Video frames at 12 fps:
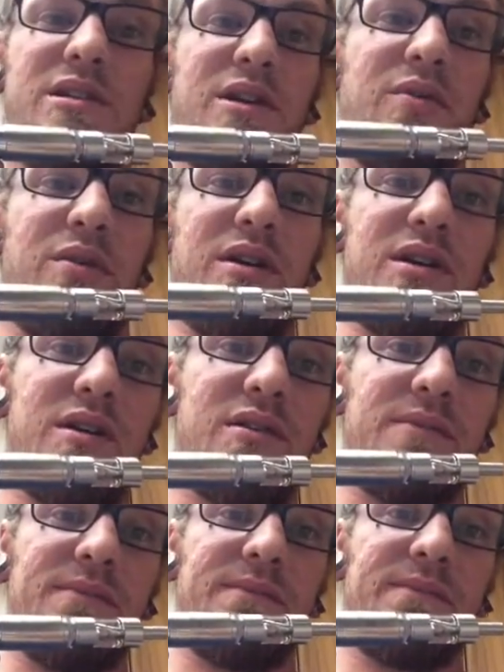did
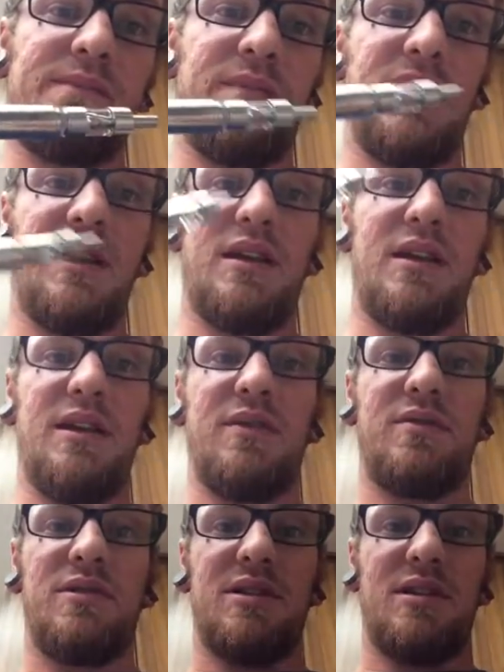well. And it
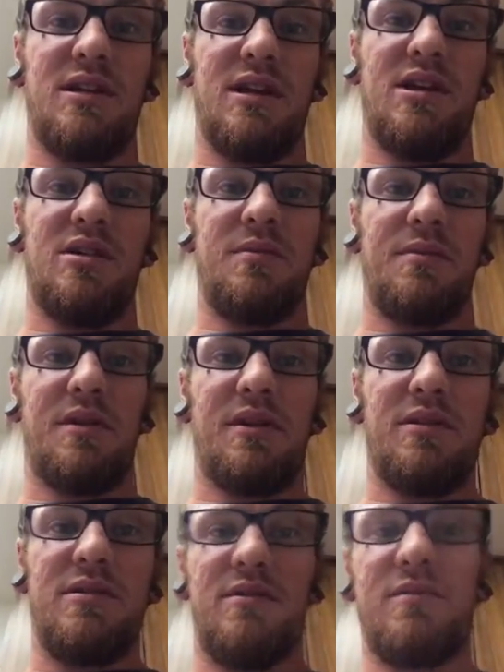was in the Cobra
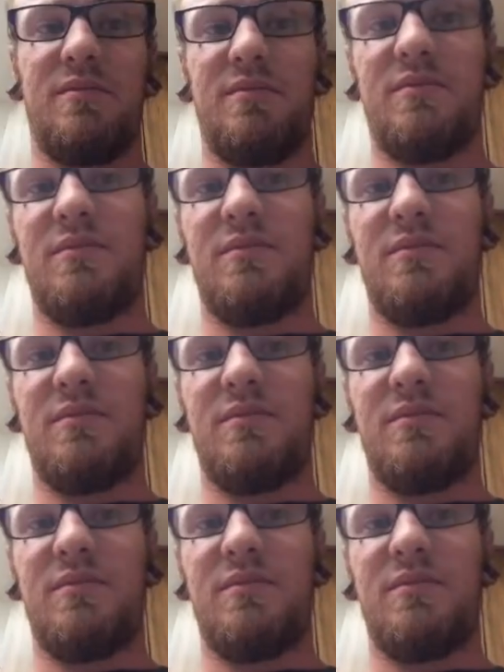clone.